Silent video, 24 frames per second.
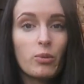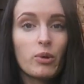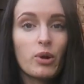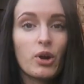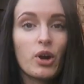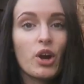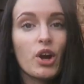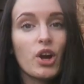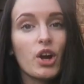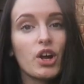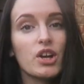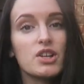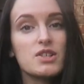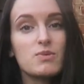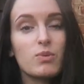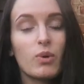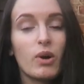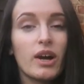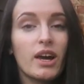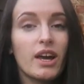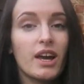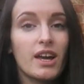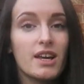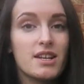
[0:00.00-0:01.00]
because
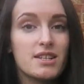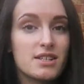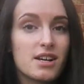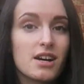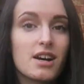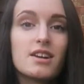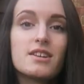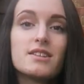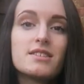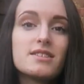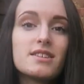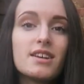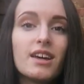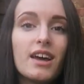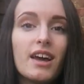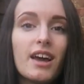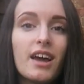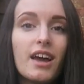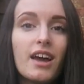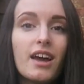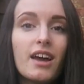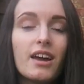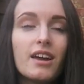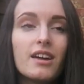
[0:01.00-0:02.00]
what he does
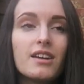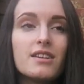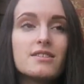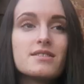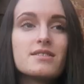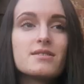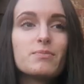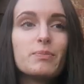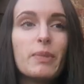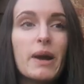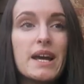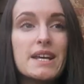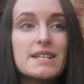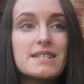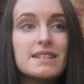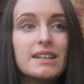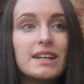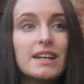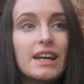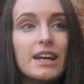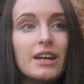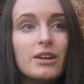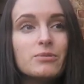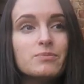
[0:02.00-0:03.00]
is
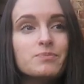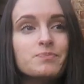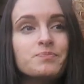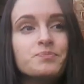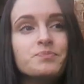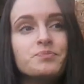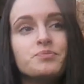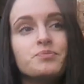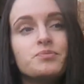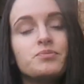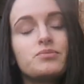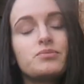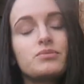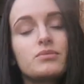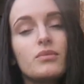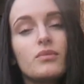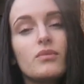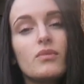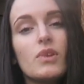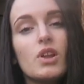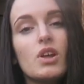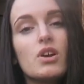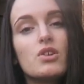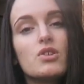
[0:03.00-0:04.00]
basically
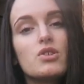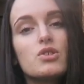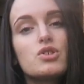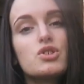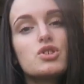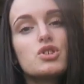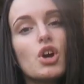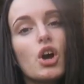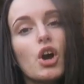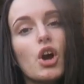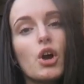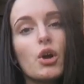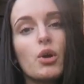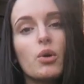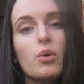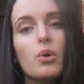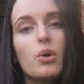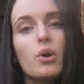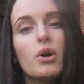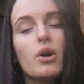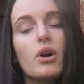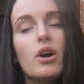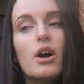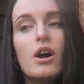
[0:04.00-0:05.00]

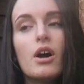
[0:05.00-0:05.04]
show,